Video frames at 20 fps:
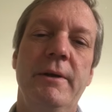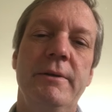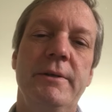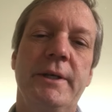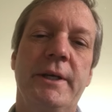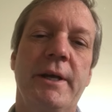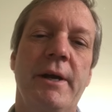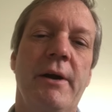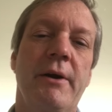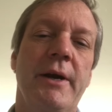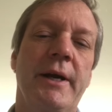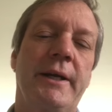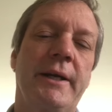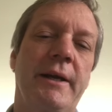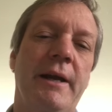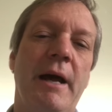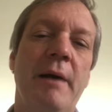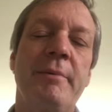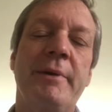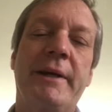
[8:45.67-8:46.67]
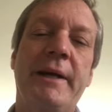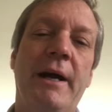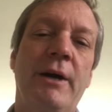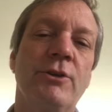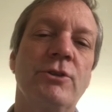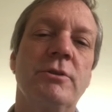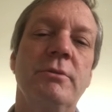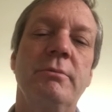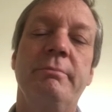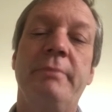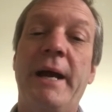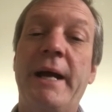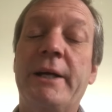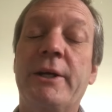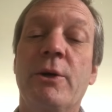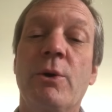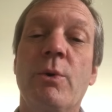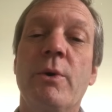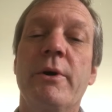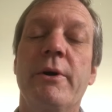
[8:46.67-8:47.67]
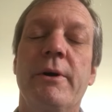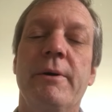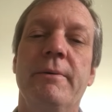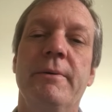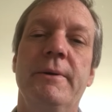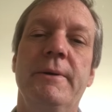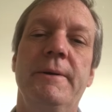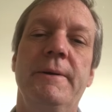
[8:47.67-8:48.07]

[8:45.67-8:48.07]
to get our economic house back in order.